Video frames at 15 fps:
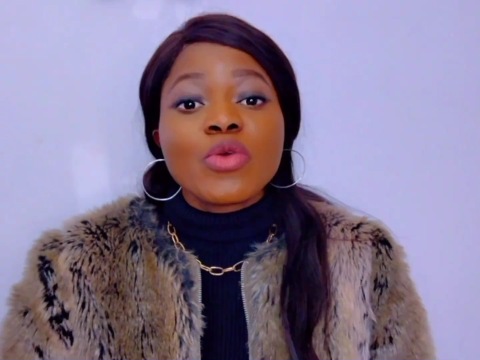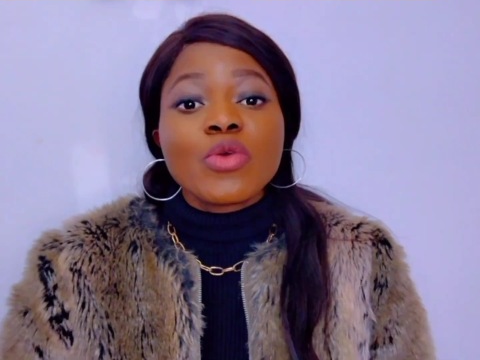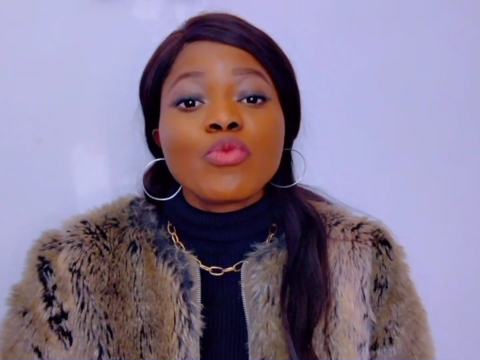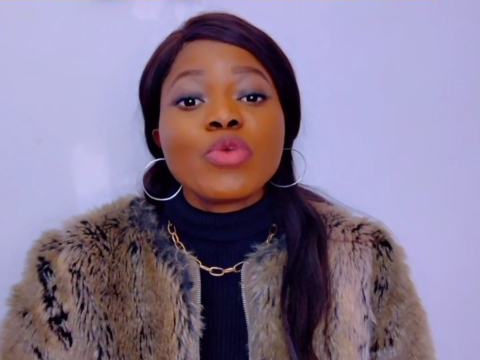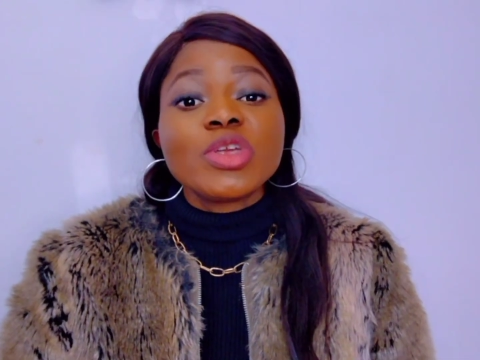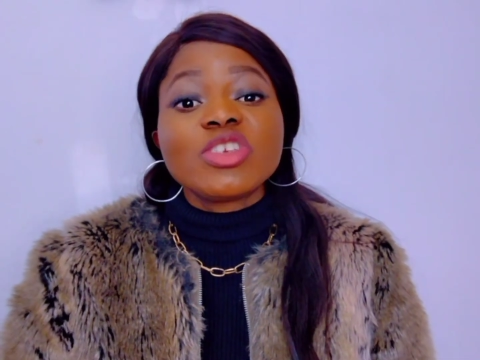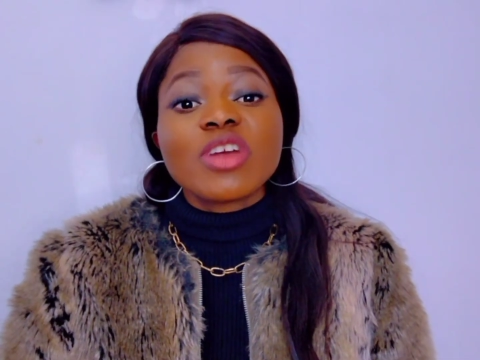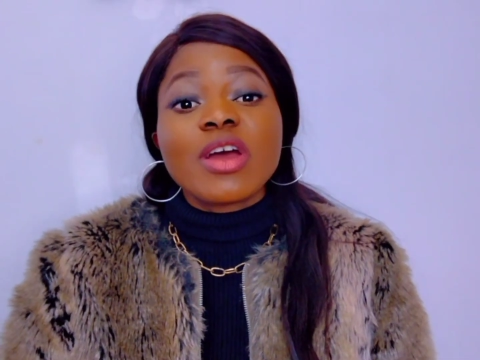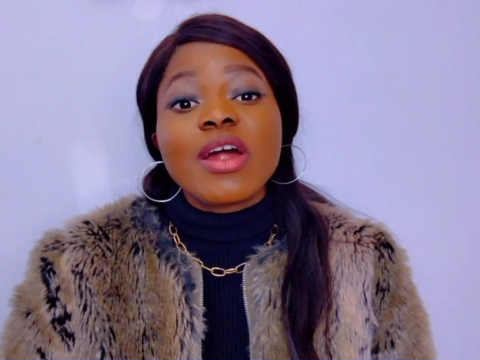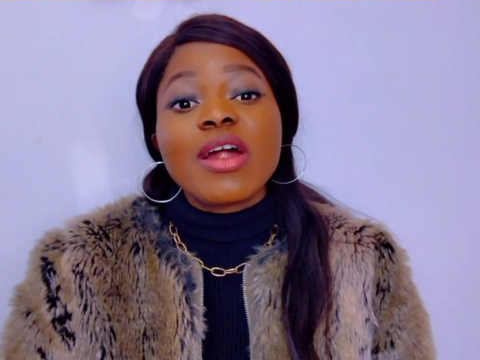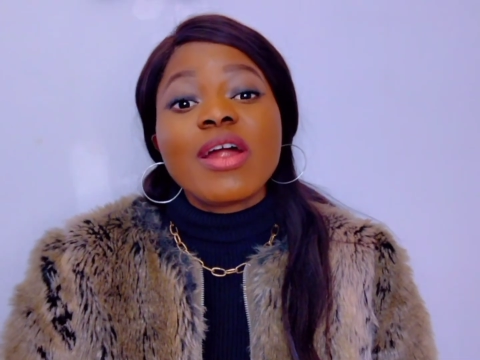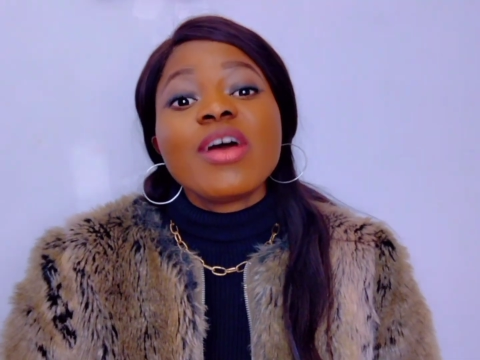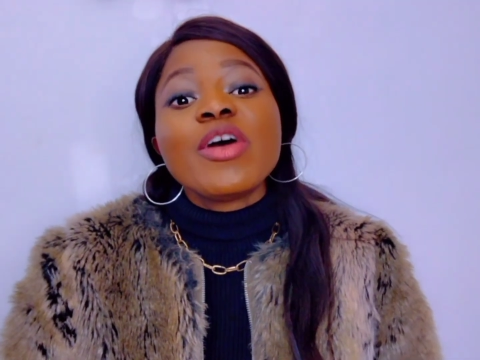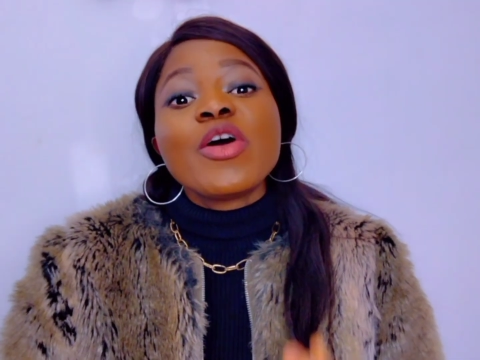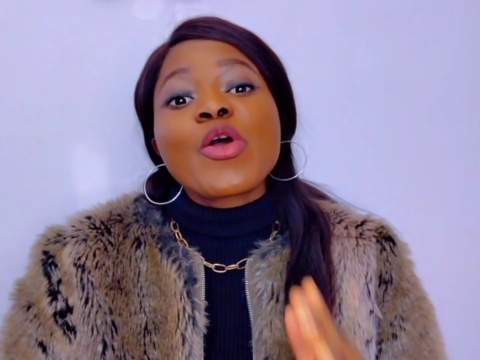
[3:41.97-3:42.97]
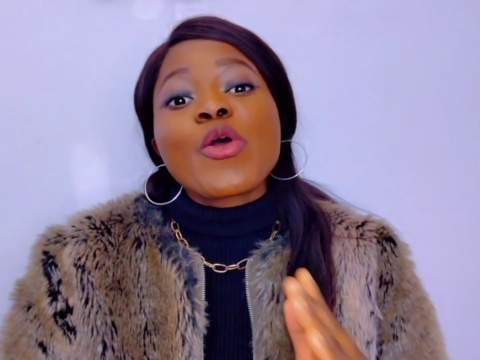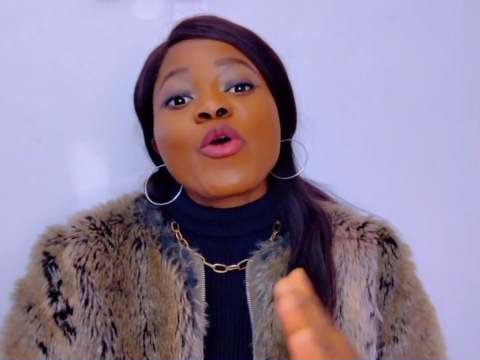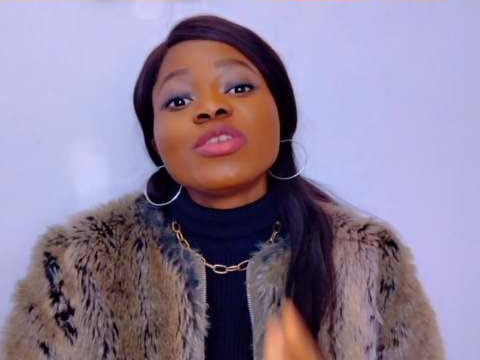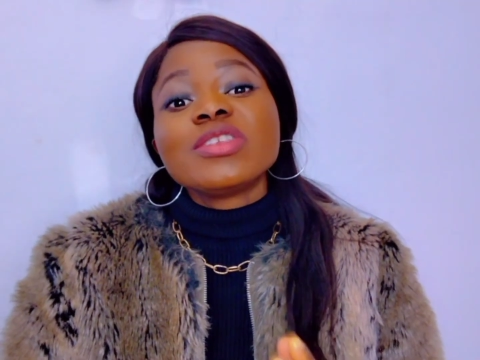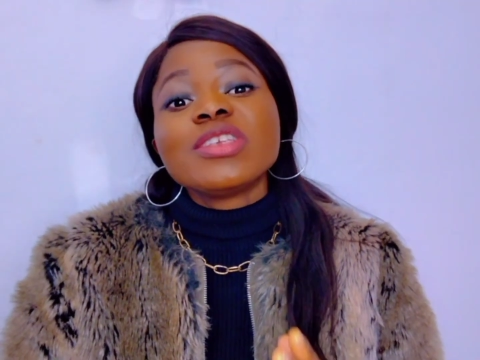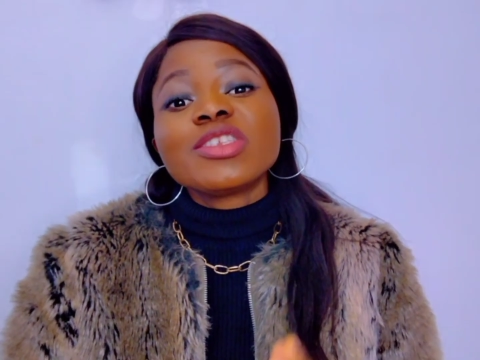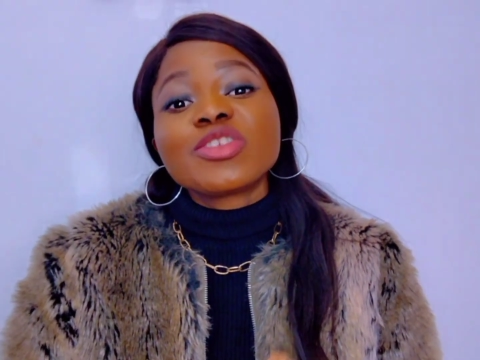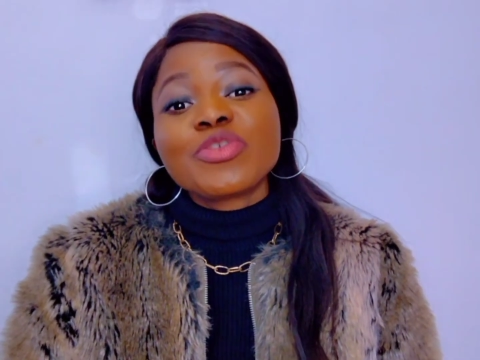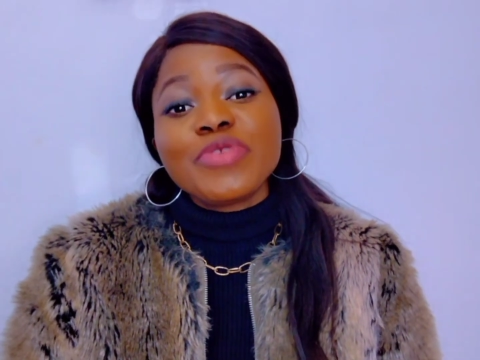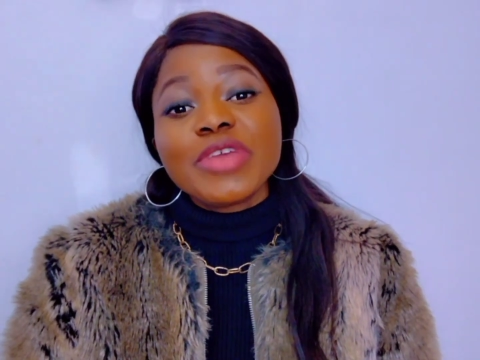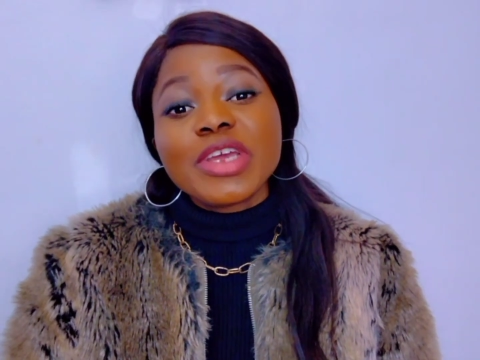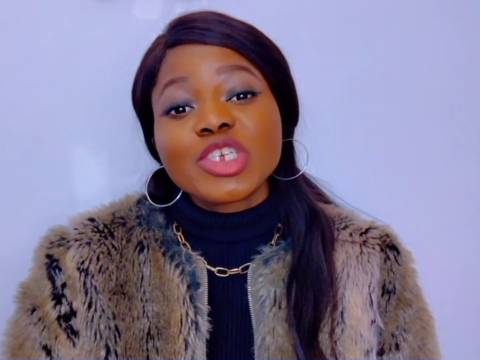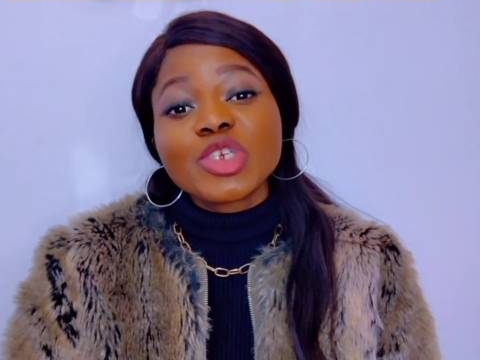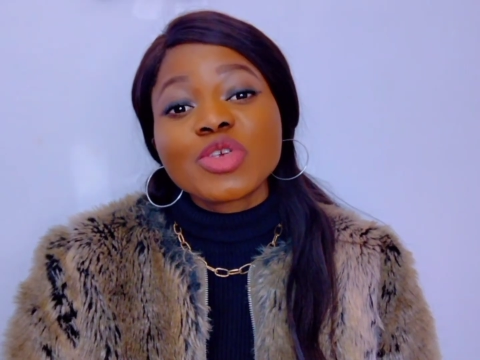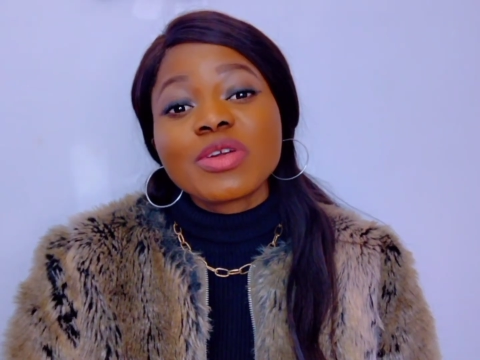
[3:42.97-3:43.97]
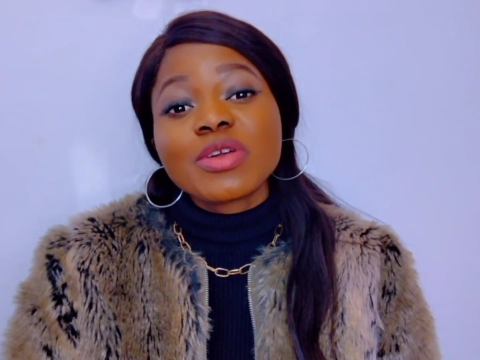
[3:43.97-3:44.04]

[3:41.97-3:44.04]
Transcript: which are content creation,